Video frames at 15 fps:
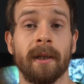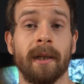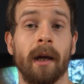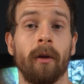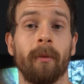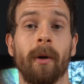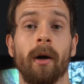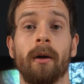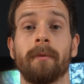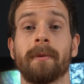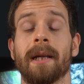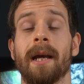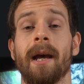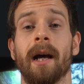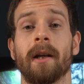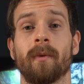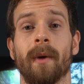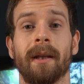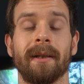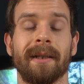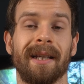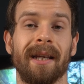style bulbs as
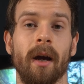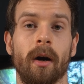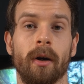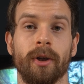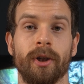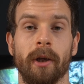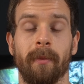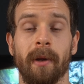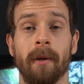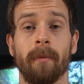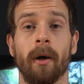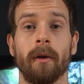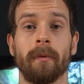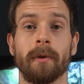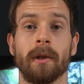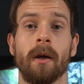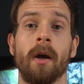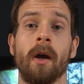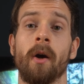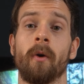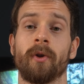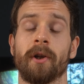well as the RGB bulbs,
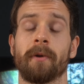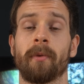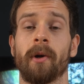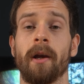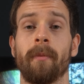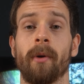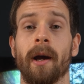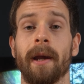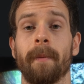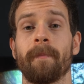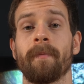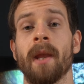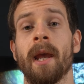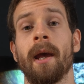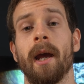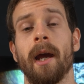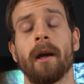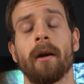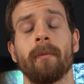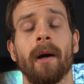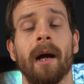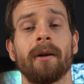which is pretty bright. In
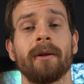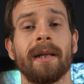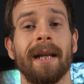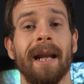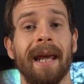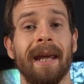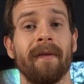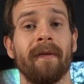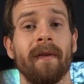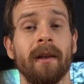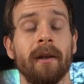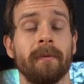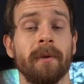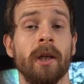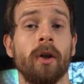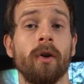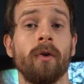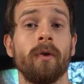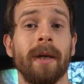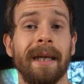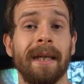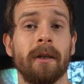comparison, a Philips
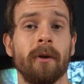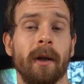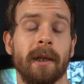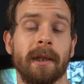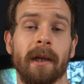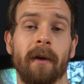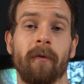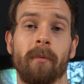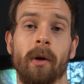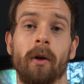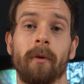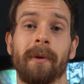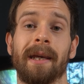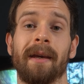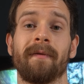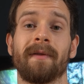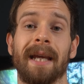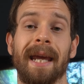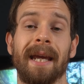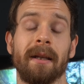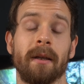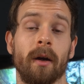Hue E27 bulb gives
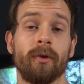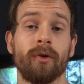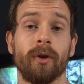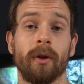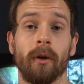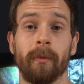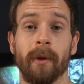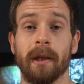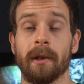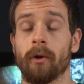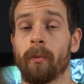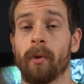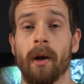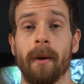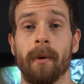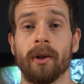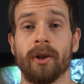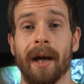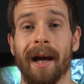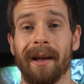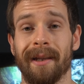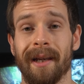800 lumens, so pretty
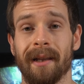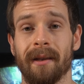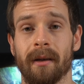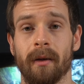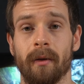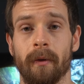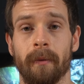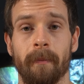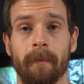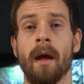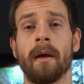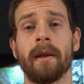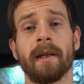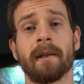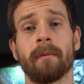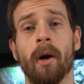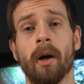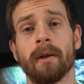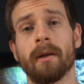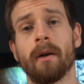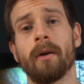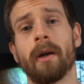much identical. The
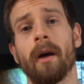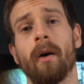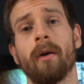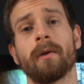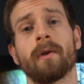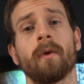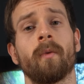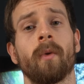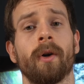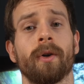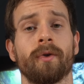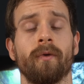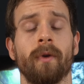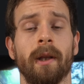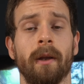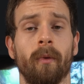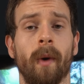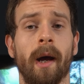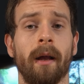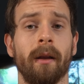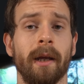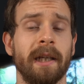smart socket also works really
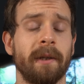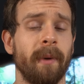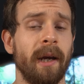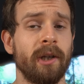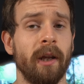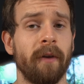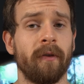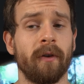well, especially